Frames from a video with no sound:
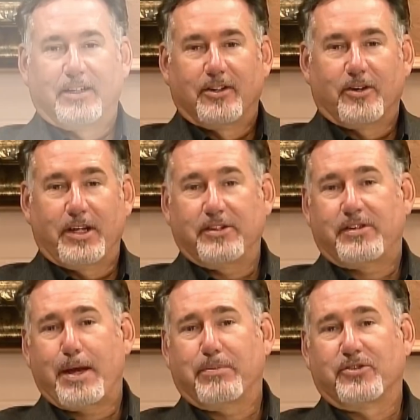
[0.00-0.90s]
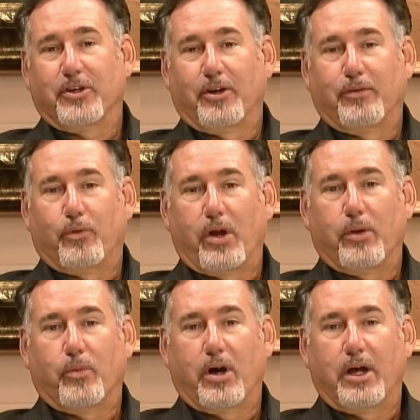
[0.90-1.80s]
On this episode of One on
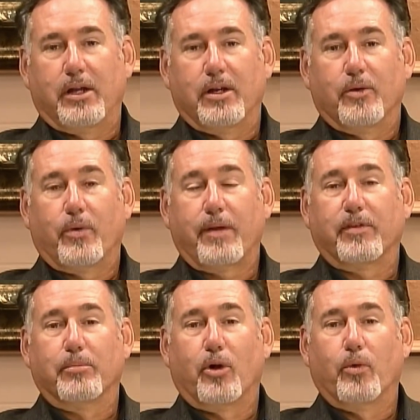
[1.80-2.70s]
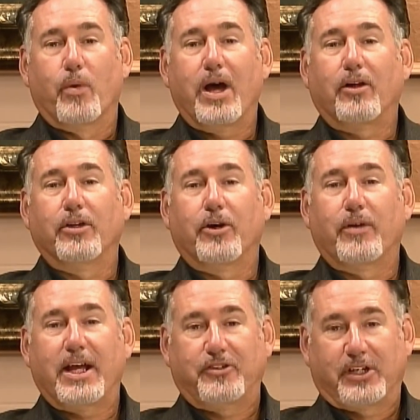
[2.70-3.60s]
One, one of the more well-known
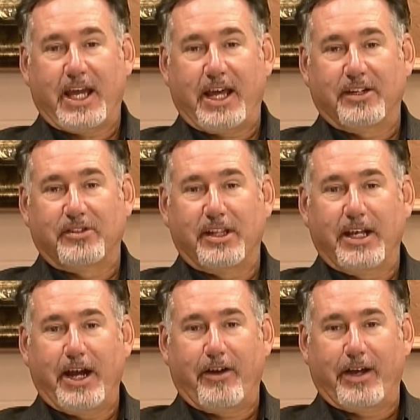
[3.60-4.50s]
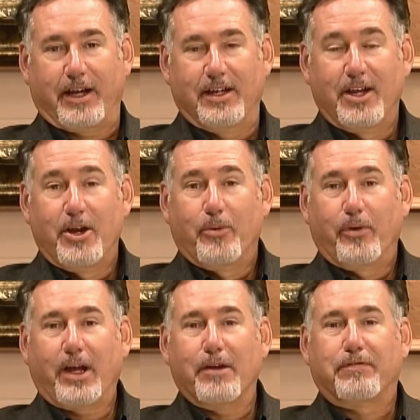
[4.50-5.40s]
educators in the area,
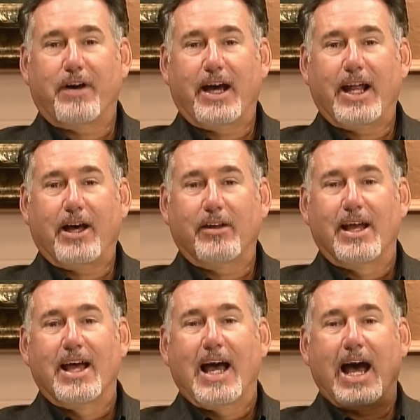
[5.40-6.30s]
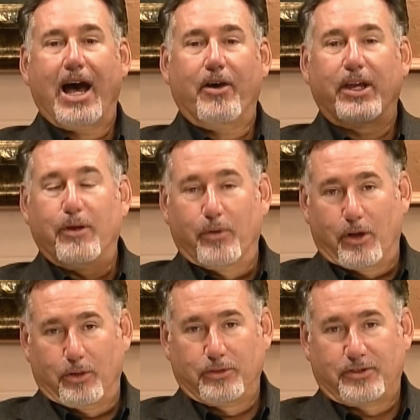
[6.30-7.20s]
we're going to find out how he
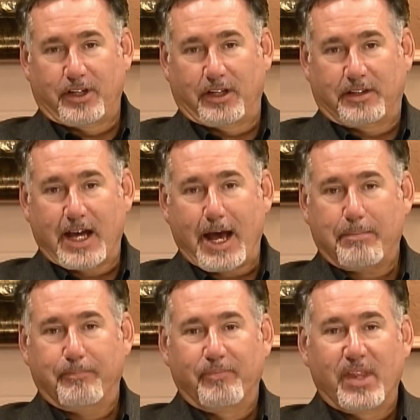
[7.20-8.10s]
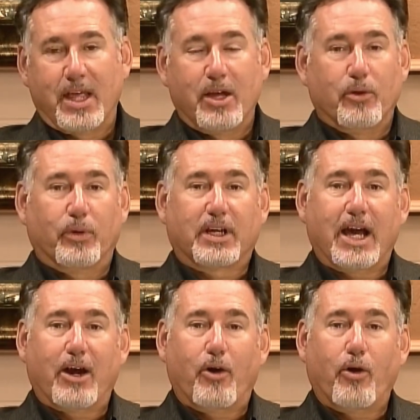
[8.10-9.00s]
rose to the top, what
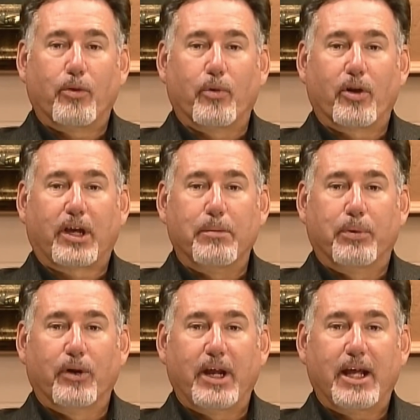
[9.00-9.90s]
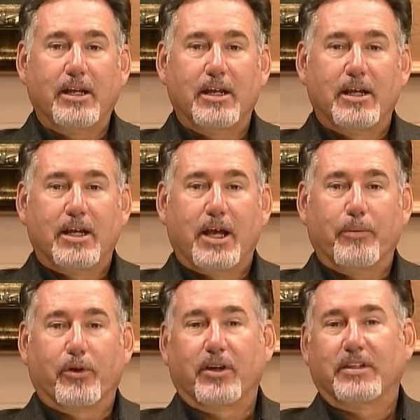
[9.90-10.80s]
kind of hard work he put in, and
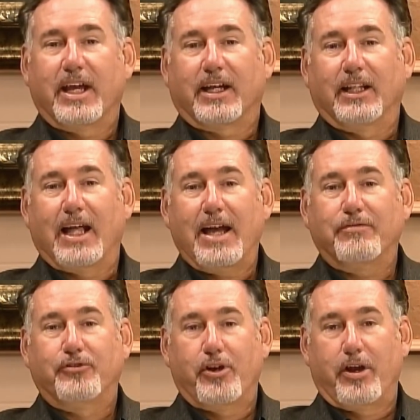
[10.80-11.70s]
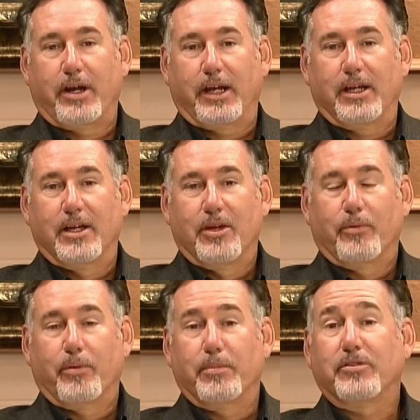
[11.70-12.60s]
we're going to take a life journey
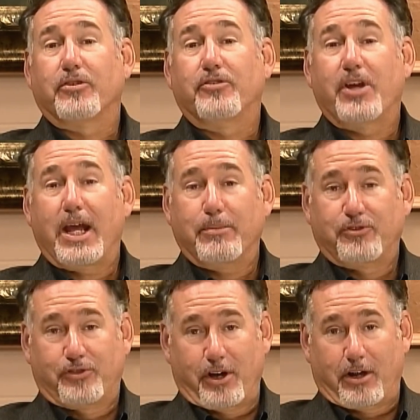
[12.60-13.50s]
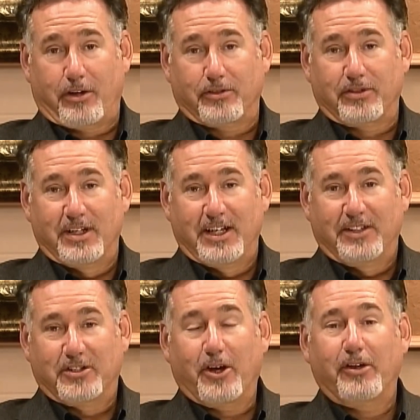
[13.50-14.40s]
with Mr. James Charles.
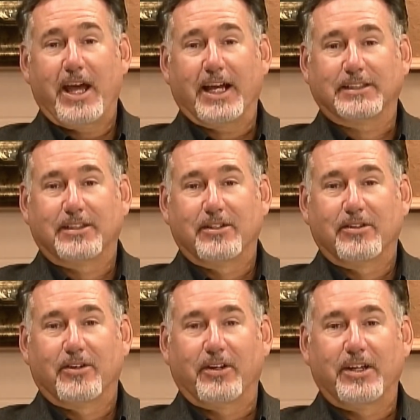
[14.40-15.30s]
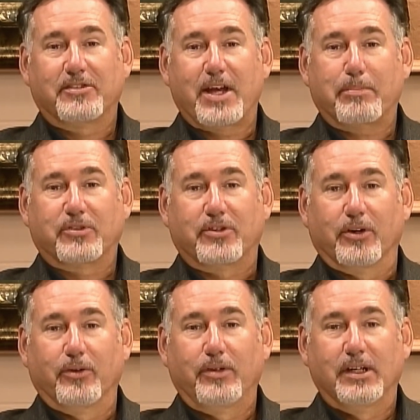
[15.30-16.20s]
It's all next on this
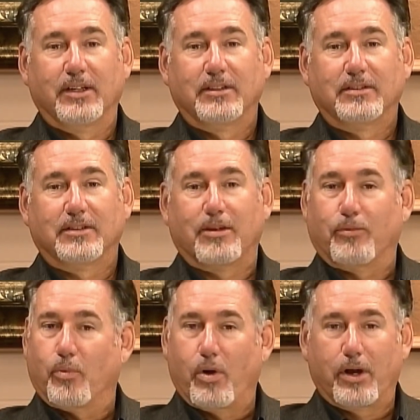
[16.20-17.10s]
episode of One